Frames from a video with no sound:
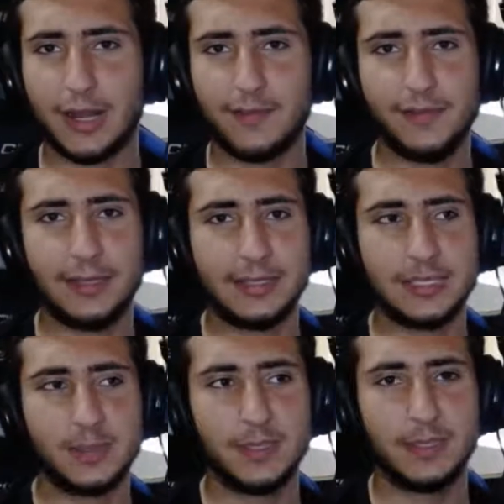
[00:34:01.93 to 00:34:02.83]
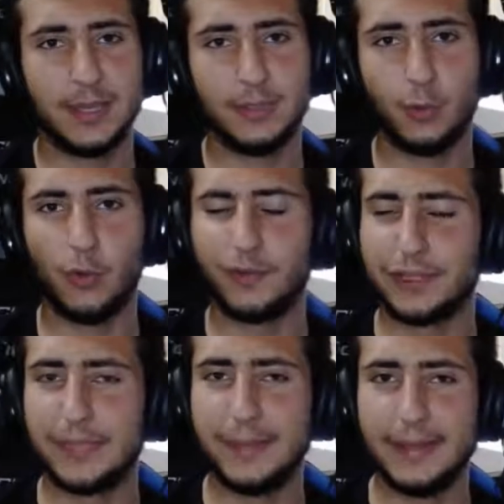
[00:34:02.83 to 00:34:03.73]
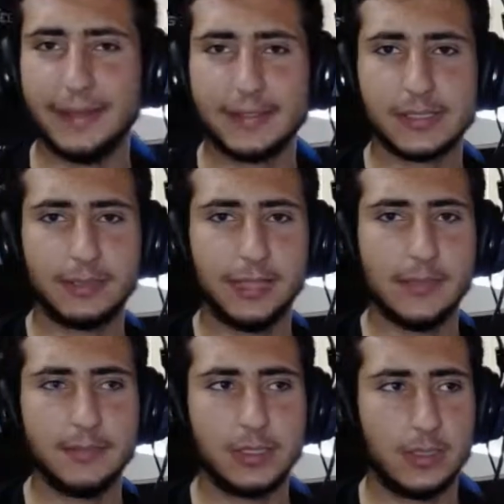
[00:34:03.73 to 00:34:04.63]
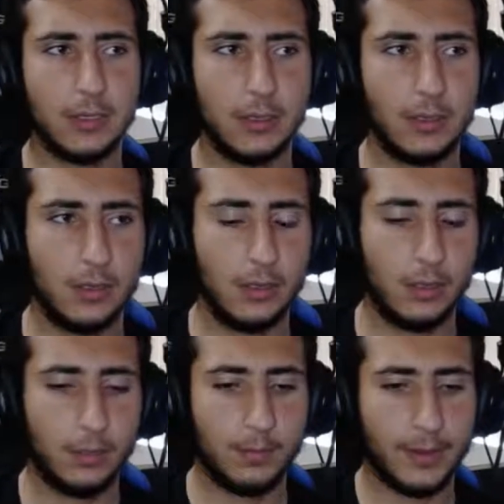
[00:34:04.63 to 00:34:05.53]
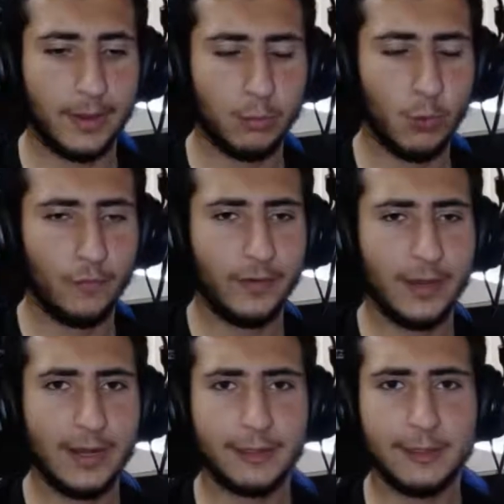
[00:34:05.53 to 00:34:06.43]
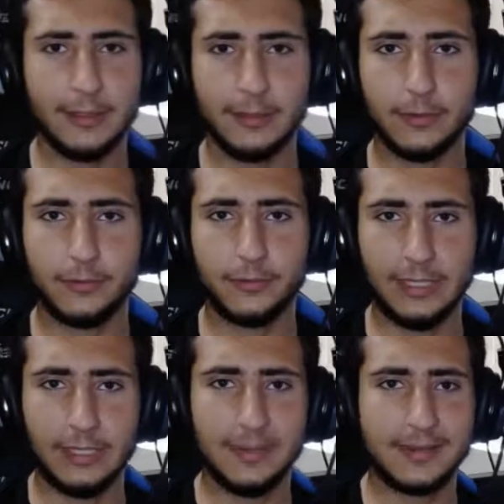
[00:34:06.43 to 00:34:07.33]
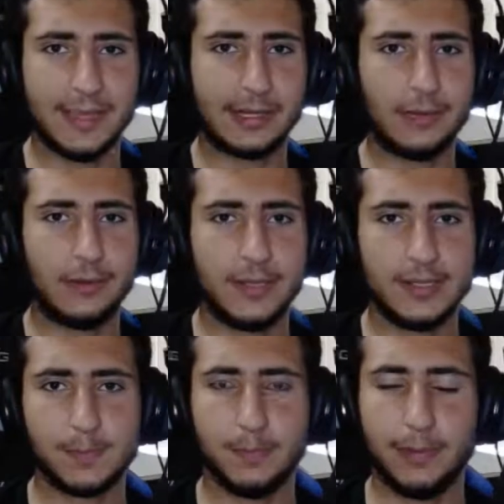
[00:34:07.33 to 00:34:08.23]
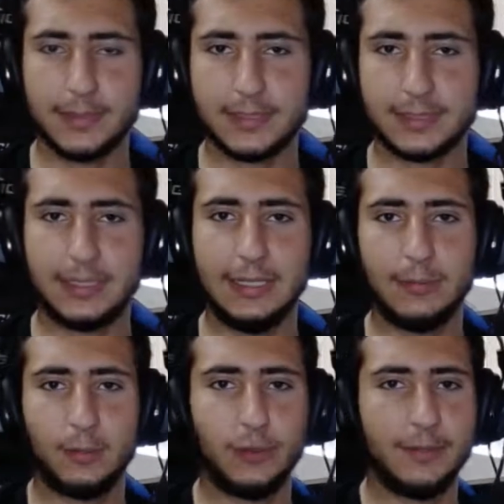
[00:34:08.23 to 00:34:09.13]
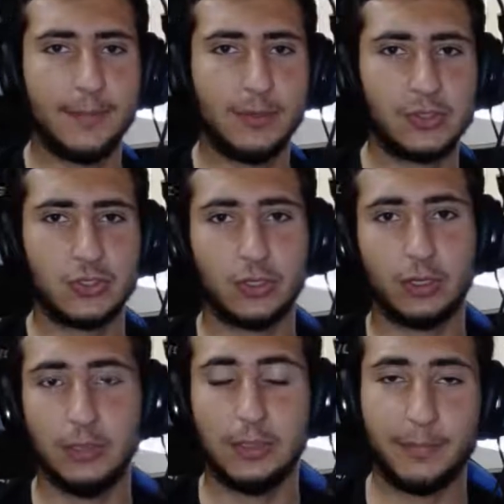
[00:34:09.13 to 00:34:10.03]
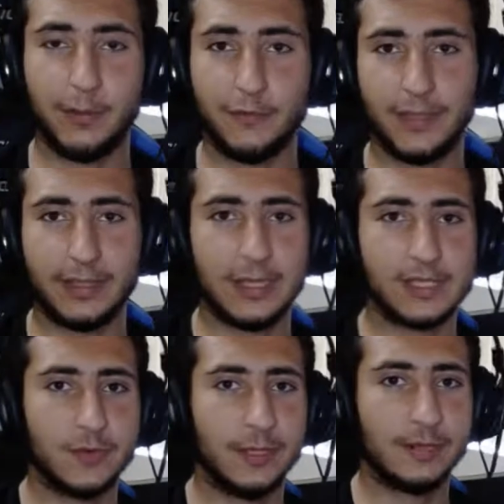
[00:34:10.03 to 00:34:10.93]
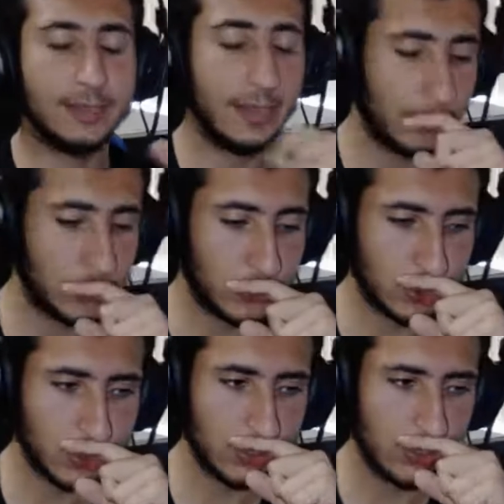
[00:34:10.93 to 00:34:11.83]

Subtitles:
I feel like he's been kind of overcommitting sometimes. But overall, I think him and Declan Rice plus Gilmore in that position are going to be the perfect guys for the DM position.